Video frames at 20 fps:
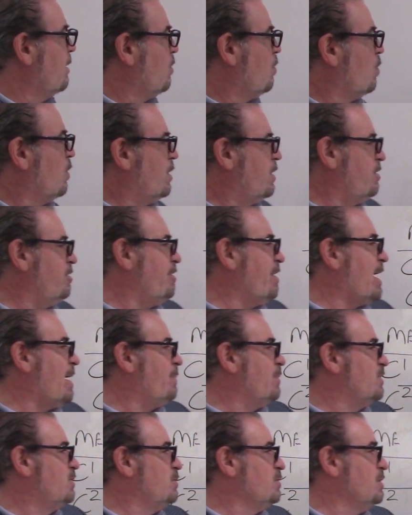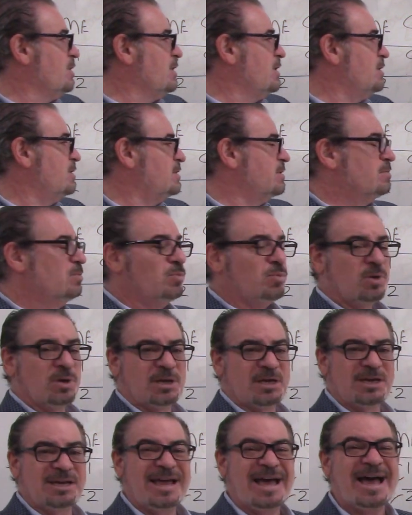What are your opportunities? What
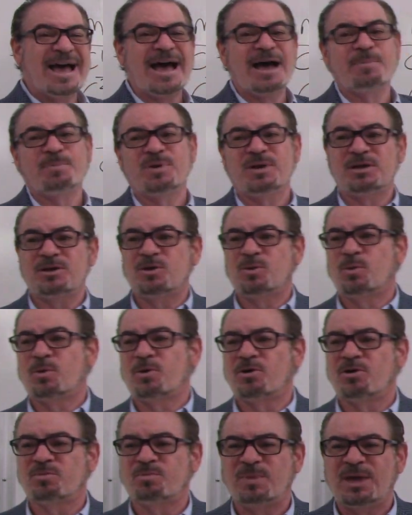could happen in the world?